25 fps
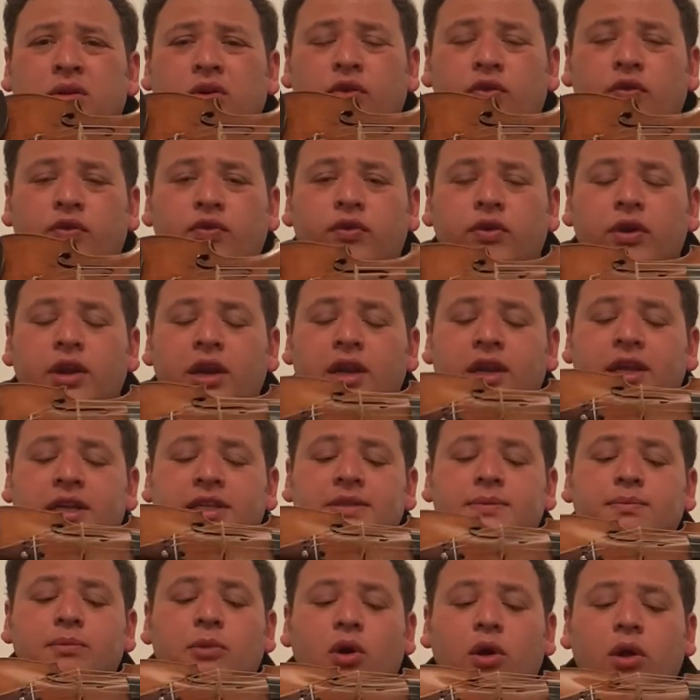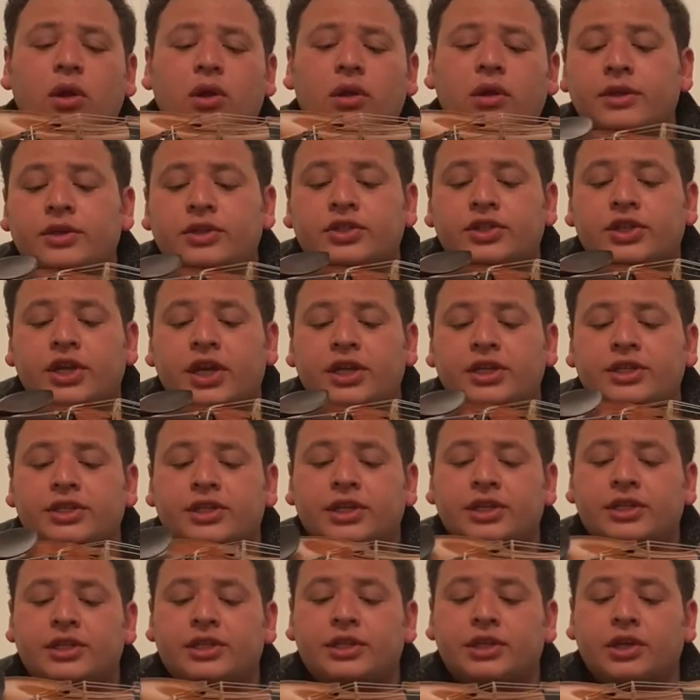really small
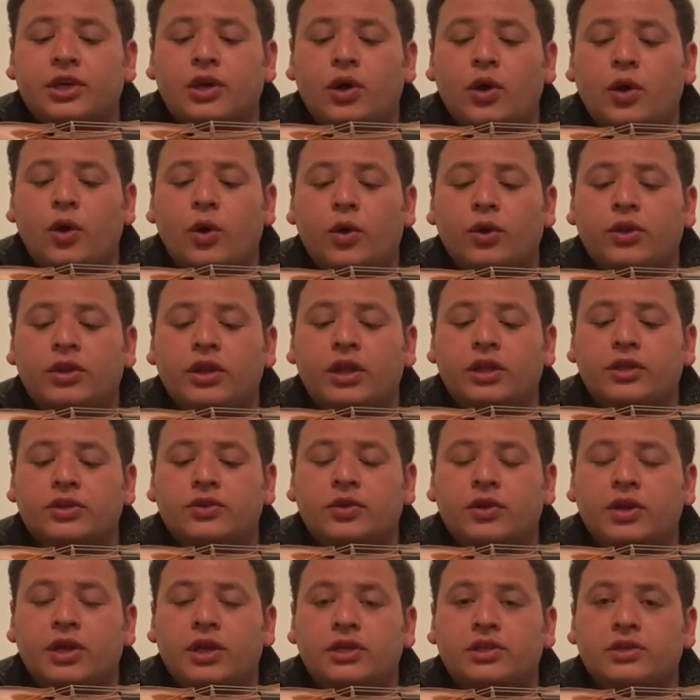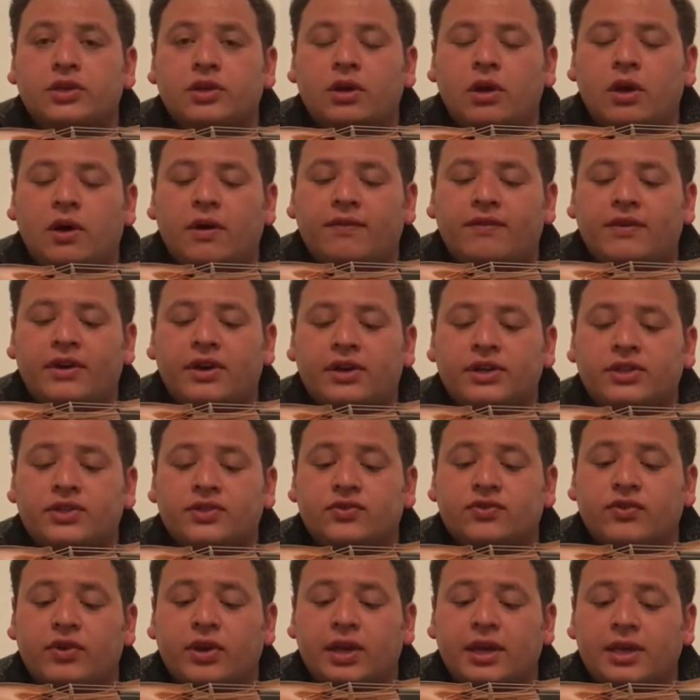changes on the intonation of our
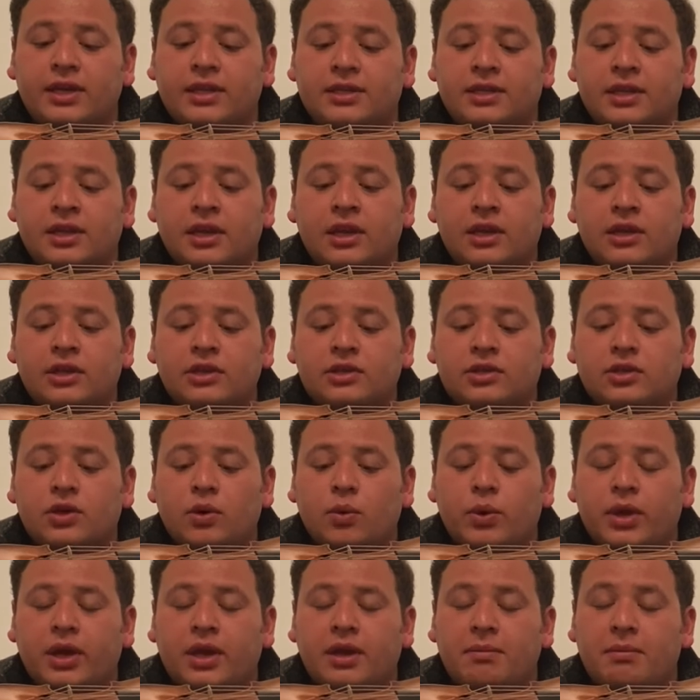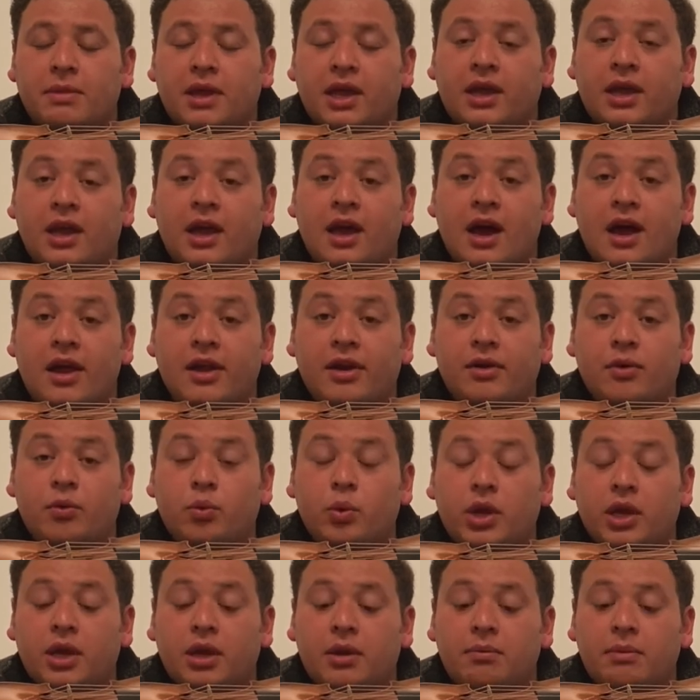strings. So we can make it higher,
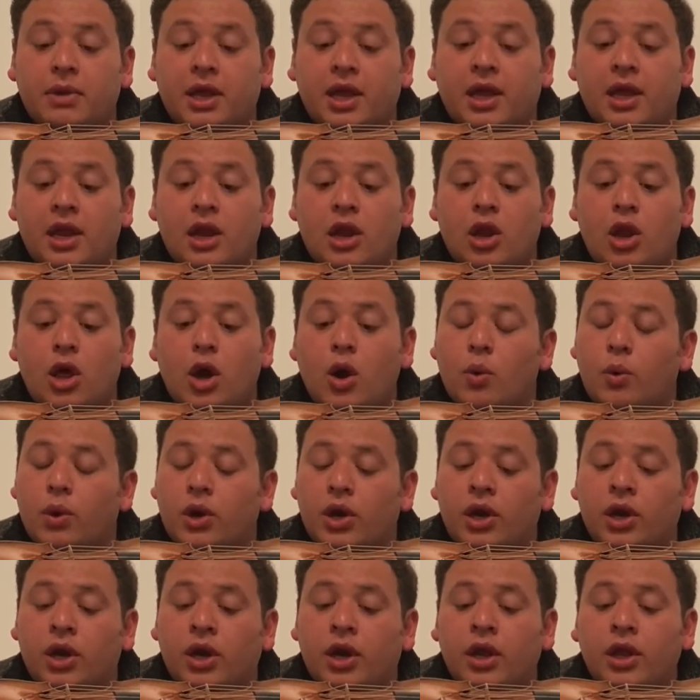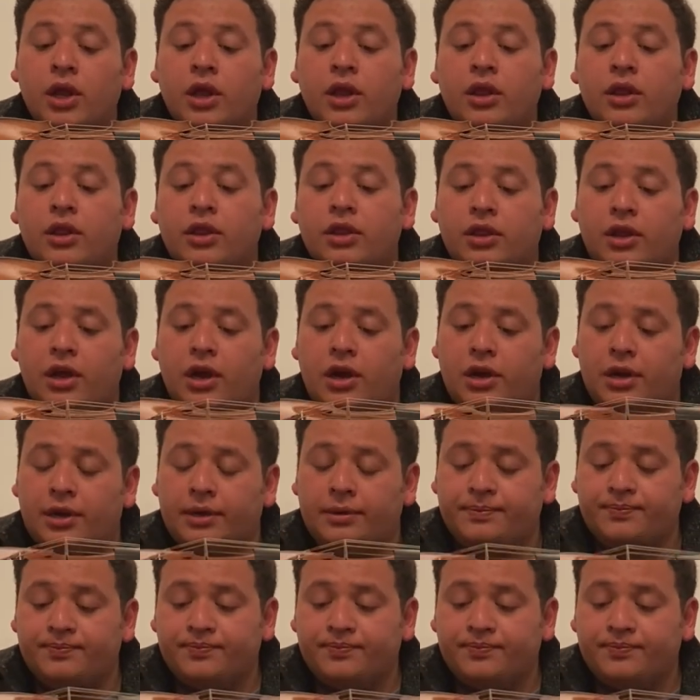we can make it lower. There.